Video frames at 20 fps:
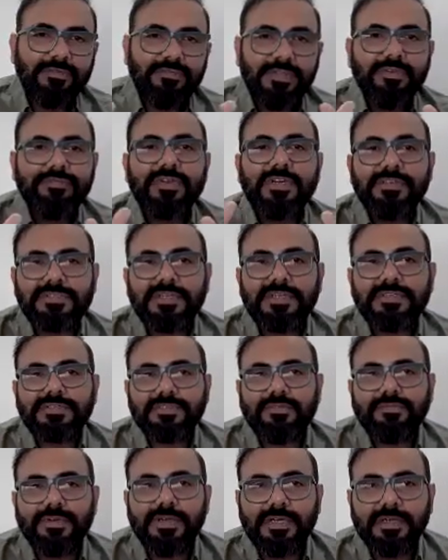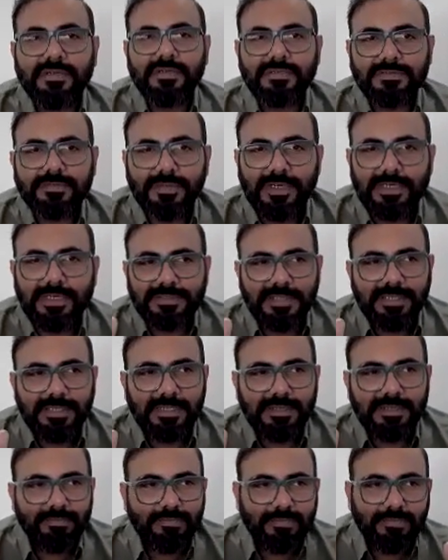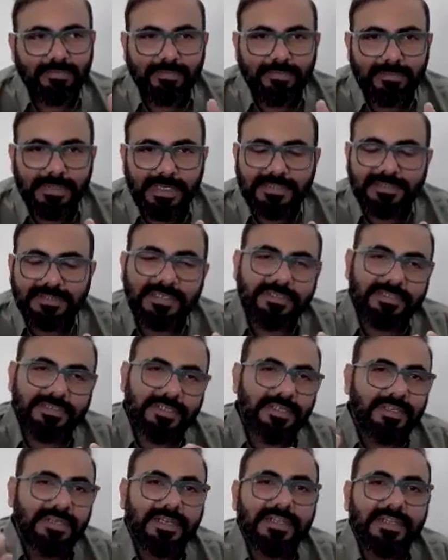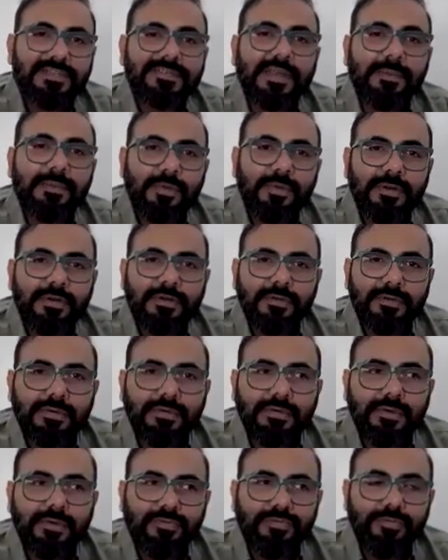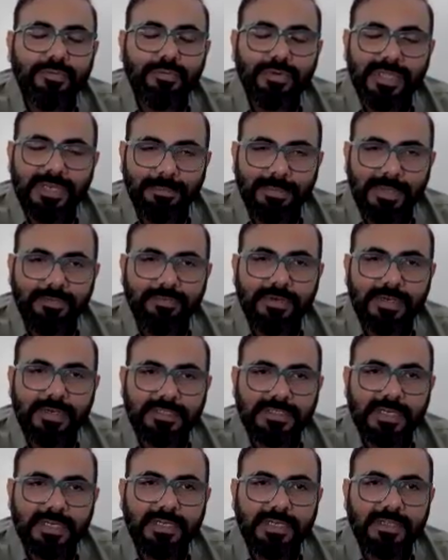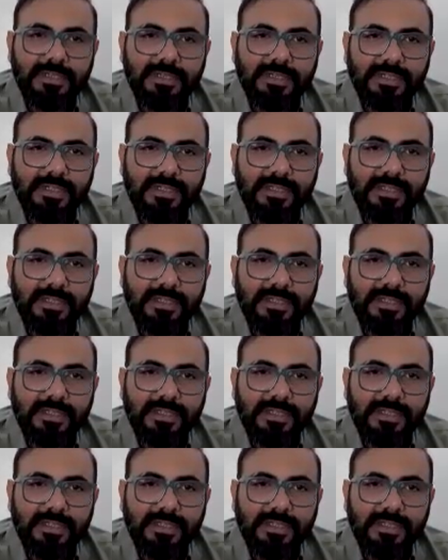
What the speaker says: have different sets of vendors. So let's consider an example of food and beverage, right?